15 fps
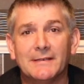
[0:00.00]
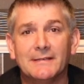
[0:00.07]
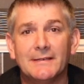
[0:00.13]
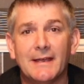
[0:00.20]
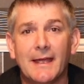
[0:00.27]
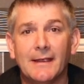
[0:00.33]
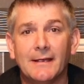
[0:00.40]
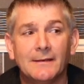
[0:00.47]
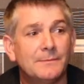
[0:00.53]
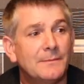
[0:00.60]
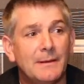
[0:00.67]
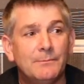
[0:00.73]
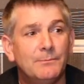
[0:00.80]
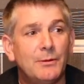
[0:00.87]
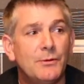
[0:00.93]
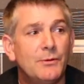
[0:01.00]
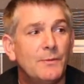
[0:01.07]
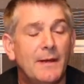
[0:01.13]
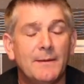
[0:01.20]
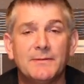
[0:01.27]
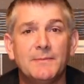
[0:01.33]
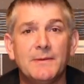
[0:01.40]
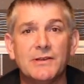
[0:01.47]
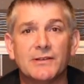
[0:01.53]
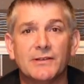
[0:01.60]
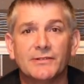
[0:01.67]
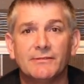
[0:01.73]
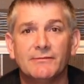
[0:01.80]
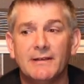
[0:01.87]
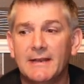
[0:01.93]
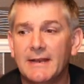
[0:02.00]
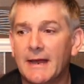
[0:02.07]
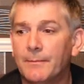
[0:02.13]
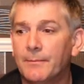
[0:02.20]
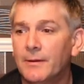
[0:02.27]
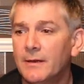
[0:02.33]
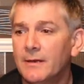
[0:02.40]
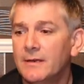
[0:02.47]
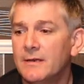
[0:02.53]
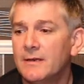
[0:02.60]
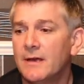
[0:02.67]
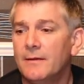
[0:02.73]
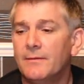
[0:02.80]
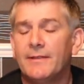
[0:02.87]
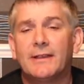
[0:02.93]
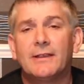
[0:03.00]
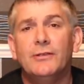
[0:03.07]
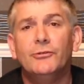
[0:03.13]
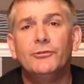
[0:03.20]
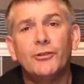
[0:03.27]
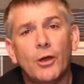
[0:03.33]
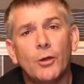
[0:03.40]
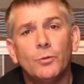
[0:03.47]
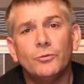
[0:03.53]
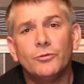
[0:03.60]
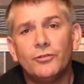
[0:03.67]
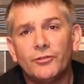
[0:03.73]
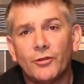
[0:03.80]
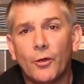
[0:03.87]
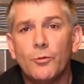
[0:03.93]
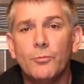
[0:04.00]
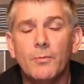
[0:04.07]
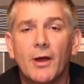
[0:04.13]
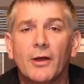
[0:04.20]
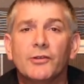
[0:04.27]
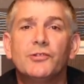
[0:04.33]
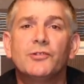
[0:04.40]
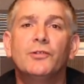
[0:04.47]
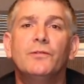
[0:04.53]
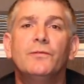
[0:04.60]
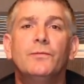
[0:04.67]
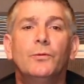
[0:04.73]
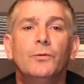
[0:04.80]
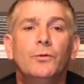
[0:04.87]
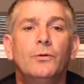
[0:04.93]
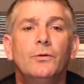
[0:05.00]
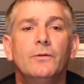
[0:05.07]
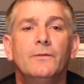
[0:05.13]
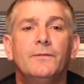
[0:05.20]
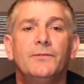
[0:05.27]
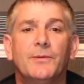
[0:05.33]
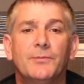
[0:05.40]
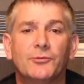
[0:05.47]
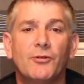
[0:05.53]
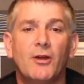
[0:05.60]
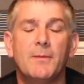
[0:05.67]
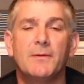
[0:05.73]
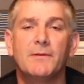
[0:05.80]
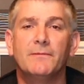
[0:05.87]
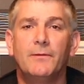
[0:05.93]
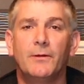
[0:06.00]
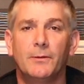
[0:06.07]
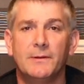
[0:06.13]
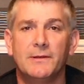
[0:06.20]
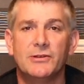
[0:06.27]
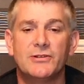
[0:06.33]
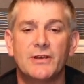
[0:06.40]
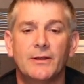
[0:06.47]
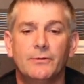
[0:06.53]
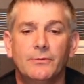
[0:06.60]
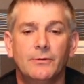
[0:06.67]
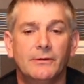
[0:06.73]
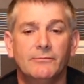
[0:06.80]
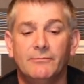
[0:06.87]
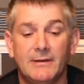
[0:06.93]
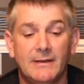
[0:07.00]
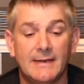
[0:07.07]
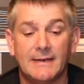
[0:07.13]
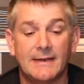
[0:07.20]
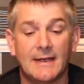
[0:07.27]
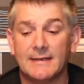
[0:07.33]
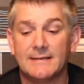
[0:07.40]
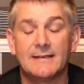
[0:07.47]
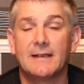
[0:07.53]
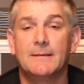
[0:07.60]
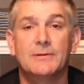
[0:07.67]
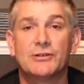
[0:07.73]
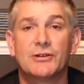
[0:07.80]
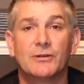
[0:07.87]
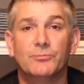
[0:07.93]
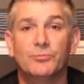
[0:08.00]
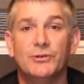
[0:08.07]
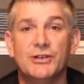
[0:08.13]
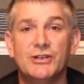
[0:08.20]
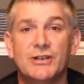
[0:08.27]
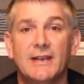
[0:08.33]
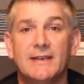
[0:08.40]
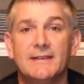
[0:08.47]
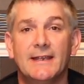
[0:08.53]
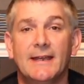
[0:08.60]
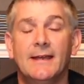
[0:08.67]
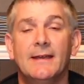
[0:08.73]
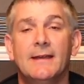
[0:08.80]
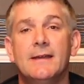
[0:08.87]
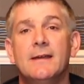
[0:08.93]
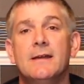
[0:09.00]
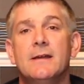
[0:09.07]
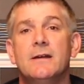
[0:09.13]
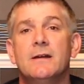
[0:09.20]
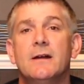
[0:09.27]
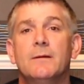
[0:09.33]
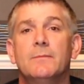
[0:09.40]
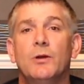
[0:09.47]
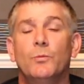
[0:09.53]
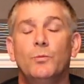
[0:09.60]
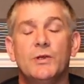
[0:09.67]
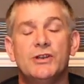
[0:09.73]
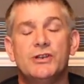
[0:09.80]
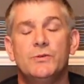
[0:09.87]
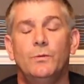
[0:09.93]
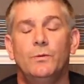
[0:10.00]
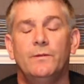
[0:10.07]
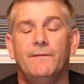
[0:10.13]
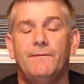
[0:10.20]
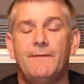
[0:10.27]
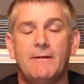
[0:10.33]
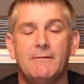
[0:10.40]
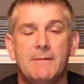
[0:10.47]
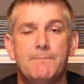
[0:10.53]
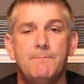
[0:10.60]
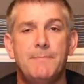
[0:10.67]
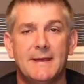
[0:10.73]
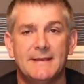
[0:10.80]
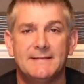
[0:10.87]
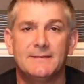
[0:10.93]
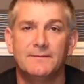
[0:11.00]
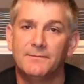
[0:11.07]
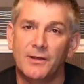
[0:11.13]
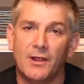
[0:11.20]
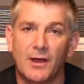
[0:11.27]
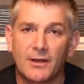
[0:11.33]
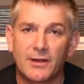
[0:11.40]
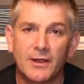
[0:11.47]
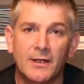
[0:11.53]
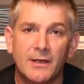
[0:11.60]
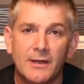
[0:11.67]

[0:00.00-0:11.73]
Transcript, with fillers: to say. I'm, I'm blown away, I'm speechless, I really am. Uh, thank you so, so much for subscribing and following the channel. I really can't tell you how much I appreciate it. Um, I wish you all the very best of luck